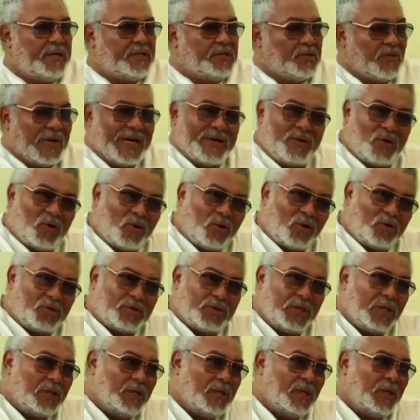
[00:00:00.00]
So I
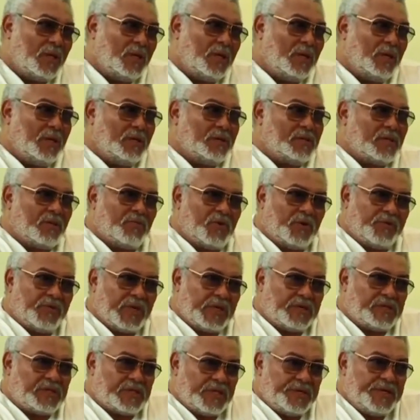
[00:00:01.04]
called some of
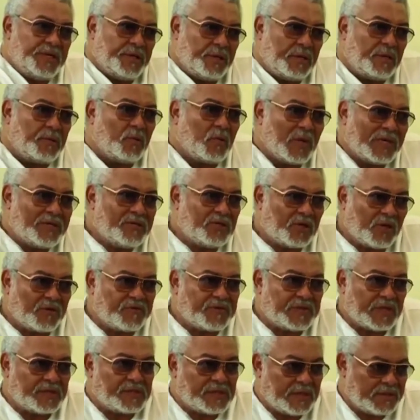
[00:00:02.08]
the senior warrant
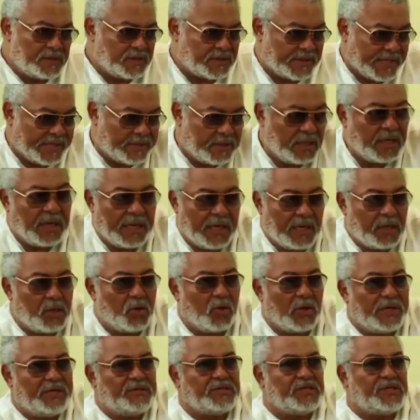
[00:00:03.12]
officers and said,
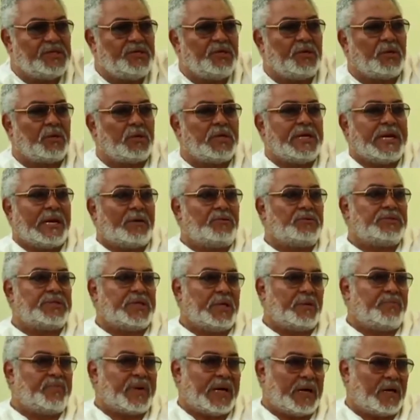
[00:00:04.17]
go and see your
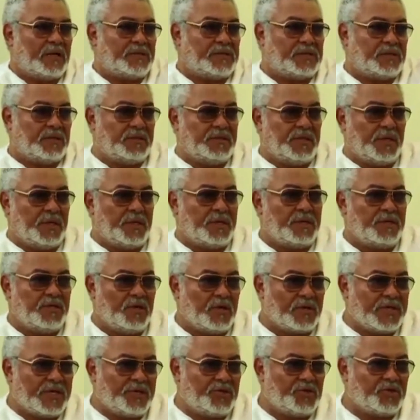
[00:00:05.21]
counterparts in the
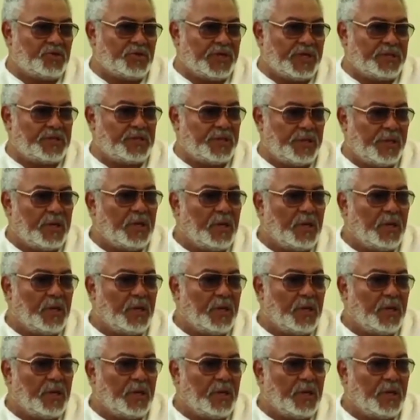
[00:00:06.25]
other unit